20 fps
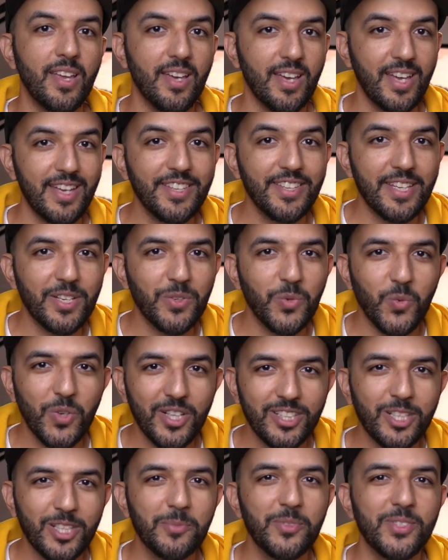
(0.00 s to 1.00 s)
Hey there,
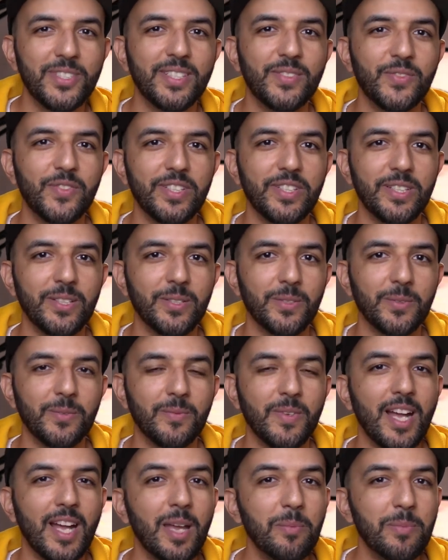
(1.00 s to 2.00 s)
welcome to this video.
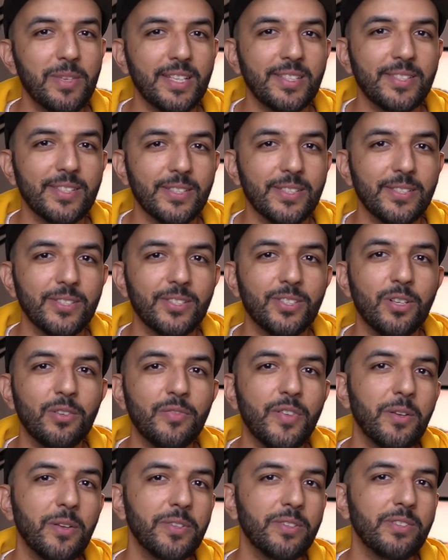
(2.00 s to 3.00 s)
I'm Yasser,
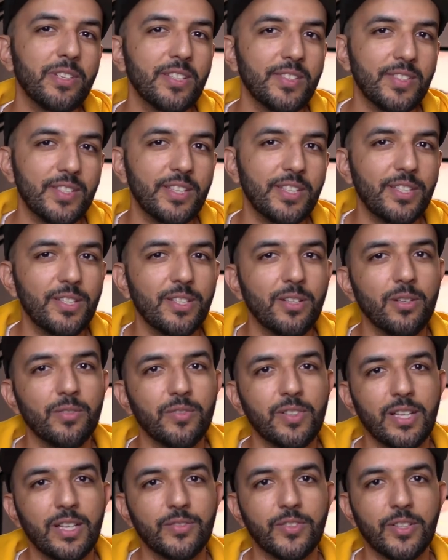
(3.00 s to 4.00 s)
co-founder and C E O
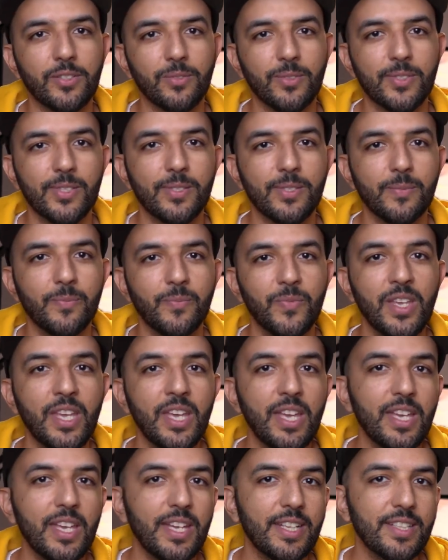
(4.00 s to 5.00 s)
of LightFunnels.
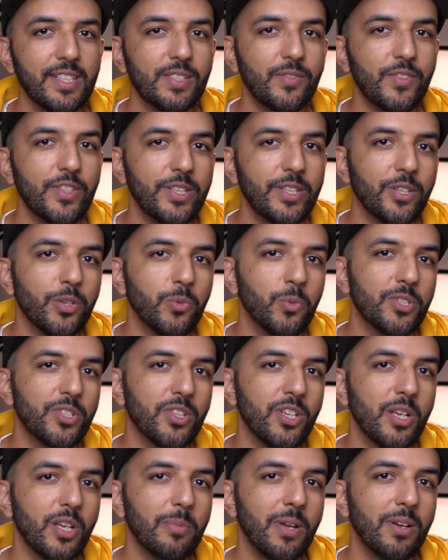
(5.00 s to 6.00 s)
In this video, we'll
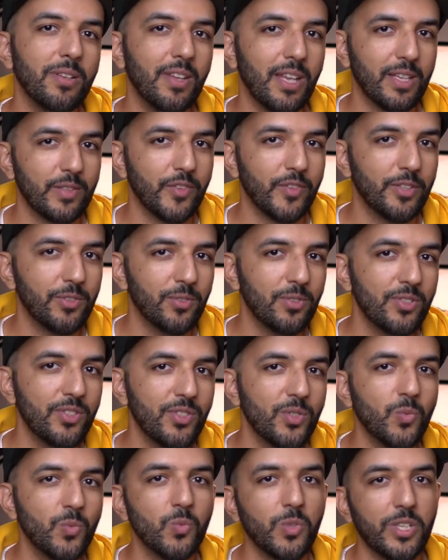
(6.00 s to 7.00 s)
talk about
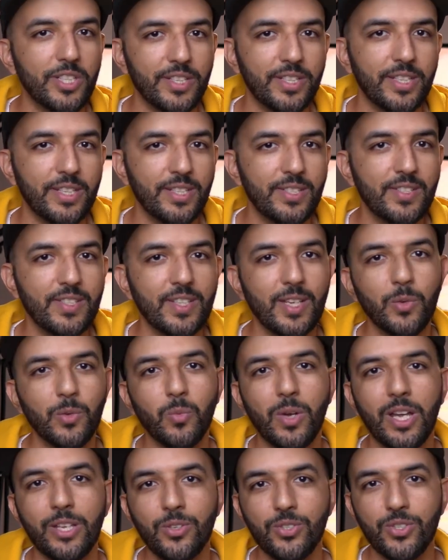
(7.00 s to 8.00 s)
LightFunnels, what it is,
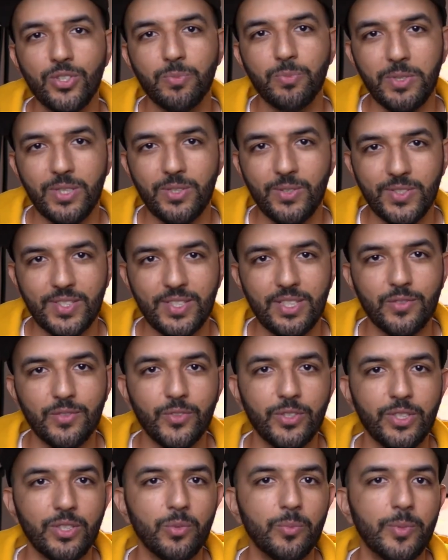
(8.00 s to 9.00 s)
and why you should be using it
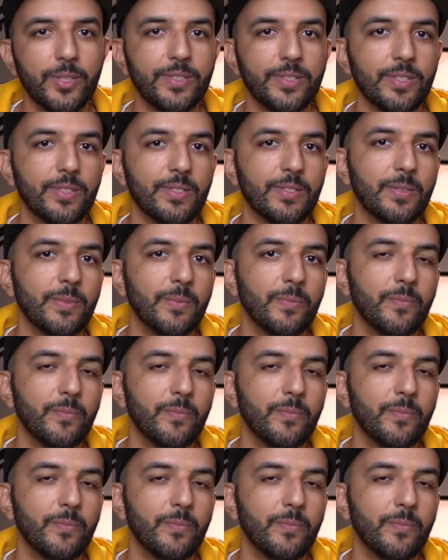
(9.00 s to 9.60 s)
for your business.